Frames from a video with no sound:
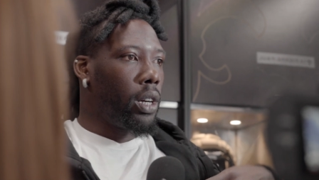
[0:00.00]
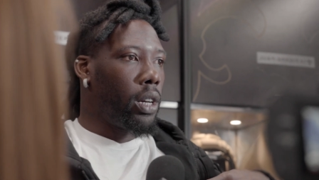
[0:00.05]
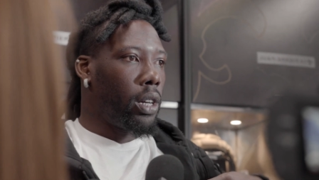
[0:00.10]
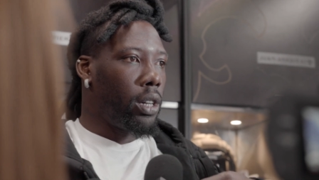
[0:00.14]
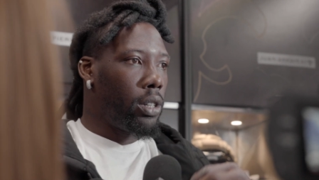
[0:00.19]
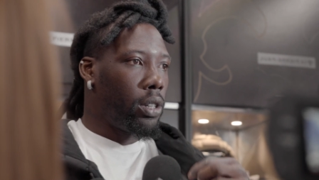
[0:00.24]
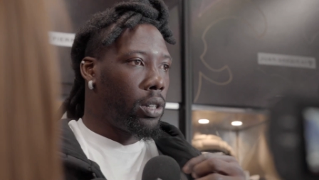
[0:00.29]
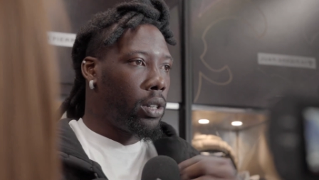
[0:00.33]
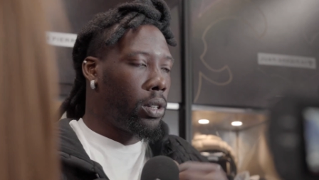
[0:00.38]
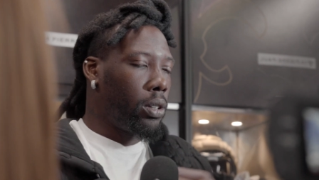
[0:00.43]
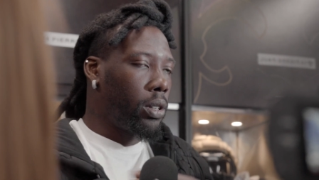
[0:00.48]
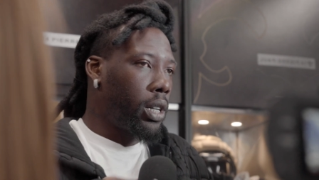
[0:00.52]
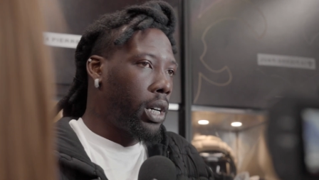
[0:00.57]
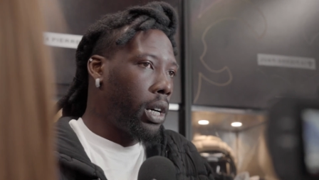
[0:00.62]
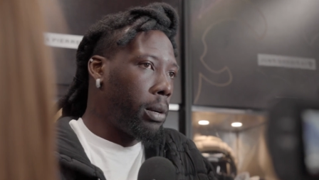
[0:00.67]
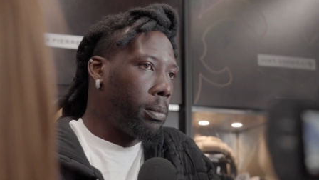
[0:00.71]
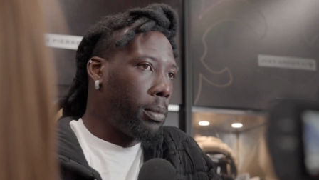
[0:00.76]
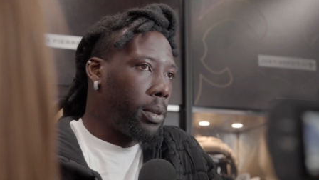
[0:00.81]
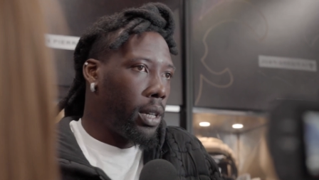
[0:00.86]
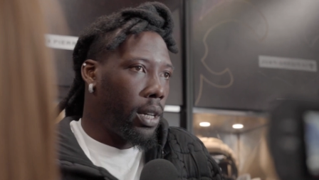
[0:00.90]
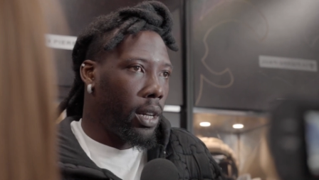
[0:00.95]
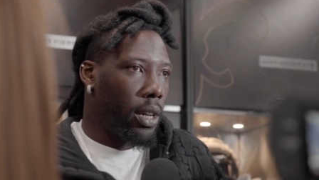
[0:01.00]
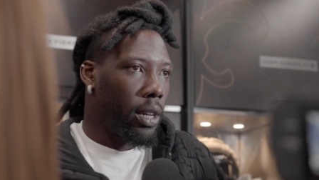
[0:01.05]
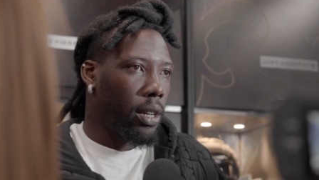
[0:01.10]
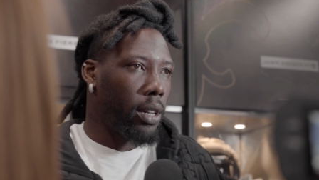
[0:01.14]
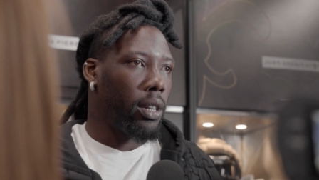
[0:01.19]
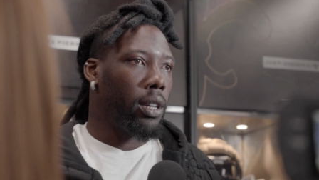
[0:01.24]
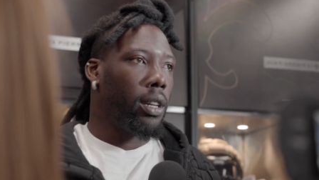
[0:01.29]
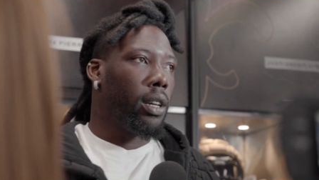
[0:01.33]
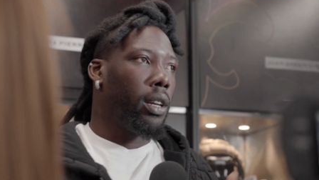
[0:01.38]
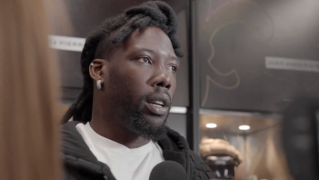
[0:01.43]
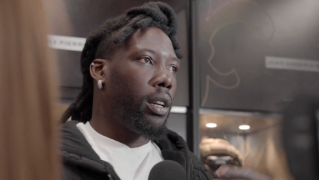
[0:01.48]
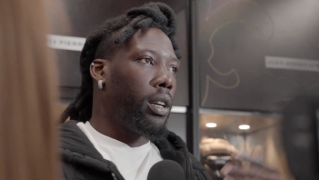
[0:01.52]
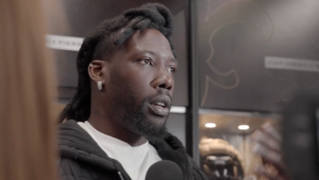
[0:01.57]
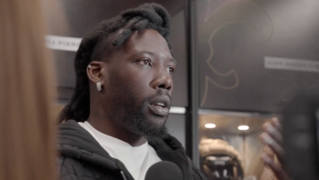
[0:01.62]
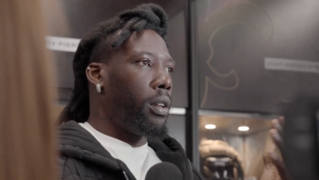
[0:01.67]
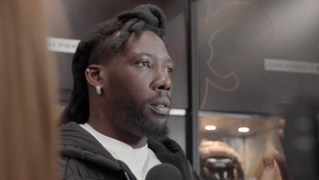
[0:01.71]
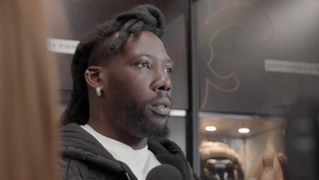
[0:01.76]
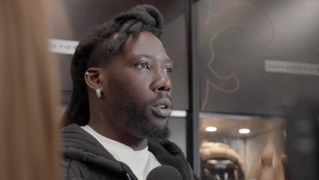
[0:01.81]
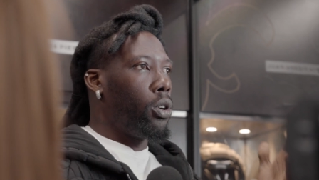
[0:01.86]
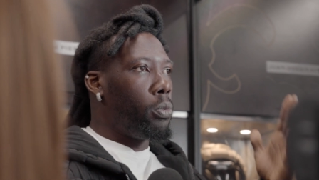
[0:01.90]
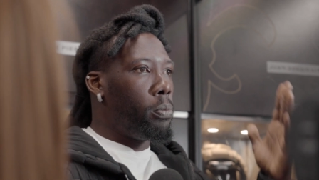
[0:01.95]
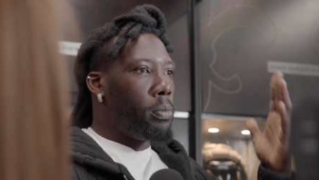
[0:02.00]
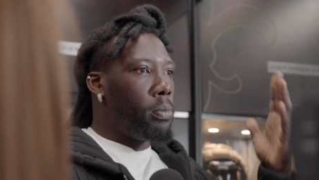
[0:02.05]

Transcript: you know, coming in, you know,